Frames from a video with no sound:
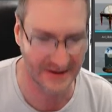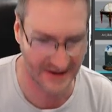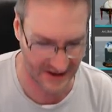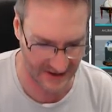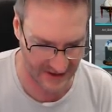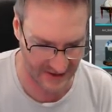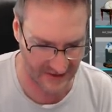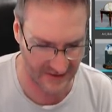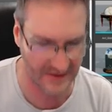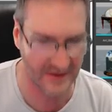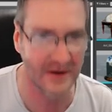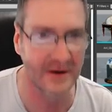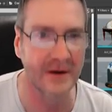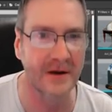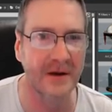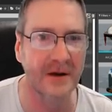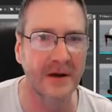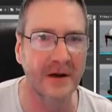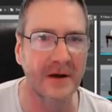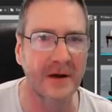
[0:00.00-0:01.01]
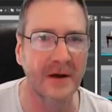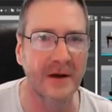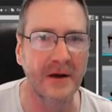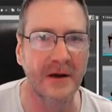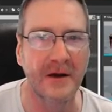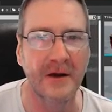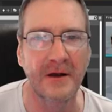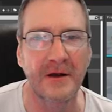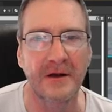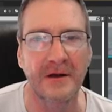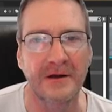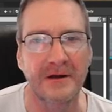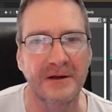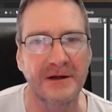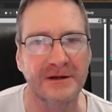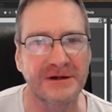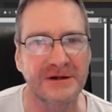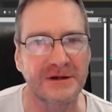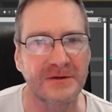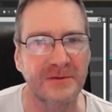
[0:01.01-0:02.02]
So,
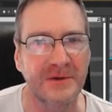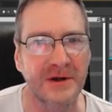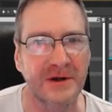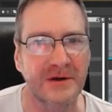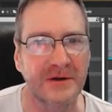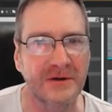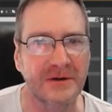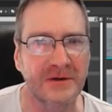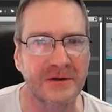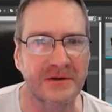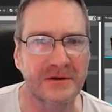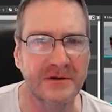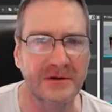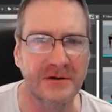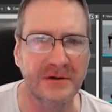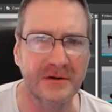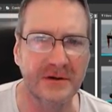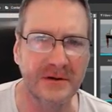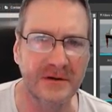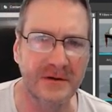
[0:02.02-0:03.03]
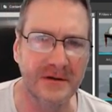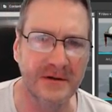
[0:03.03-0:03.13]
it should be good.